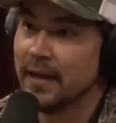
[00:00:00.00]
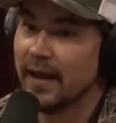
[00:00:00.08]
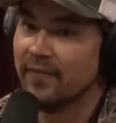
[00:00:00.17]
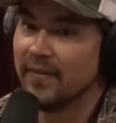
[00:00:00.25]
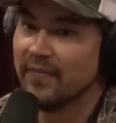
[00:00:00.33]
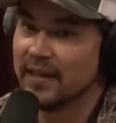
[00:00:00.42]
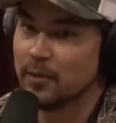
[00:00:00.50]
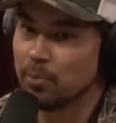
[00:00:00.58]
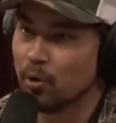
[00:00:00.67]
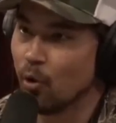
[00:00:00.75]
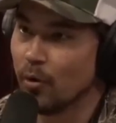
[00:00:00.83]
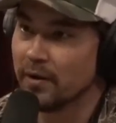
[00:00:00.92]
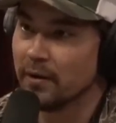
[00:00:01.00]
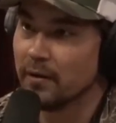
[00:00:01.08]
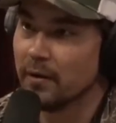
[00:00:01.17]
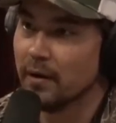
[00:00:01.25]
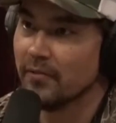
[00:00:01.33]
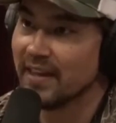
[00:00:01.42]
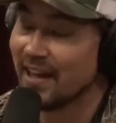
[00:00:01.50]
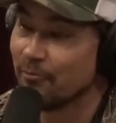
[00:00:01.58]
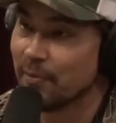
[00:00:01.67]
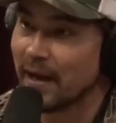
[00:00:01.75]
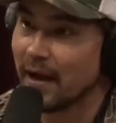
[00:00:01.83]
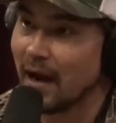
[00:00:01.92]
and then they deploy the
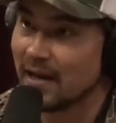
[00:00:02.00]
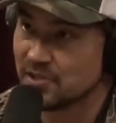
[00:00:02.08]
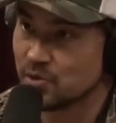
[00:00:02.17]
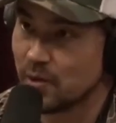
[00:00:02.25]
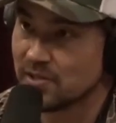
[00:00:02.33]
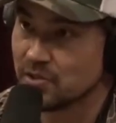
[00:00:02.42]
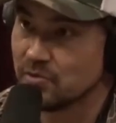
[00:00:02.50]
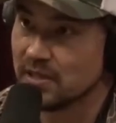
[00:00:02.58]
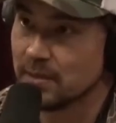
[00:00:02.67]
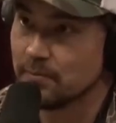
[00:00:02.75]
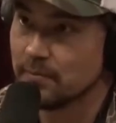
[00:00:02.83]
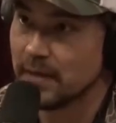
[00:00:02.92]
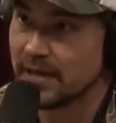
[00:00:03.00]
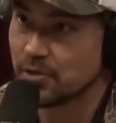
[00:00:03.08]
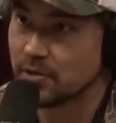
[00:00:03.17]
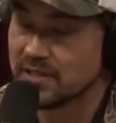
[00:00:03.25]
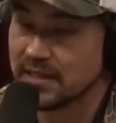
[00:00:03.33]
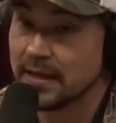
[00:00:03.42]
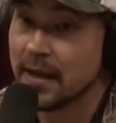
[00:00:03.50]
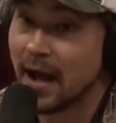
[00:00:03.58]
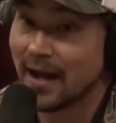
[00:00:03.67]
FBI hostage rescue team, HRT.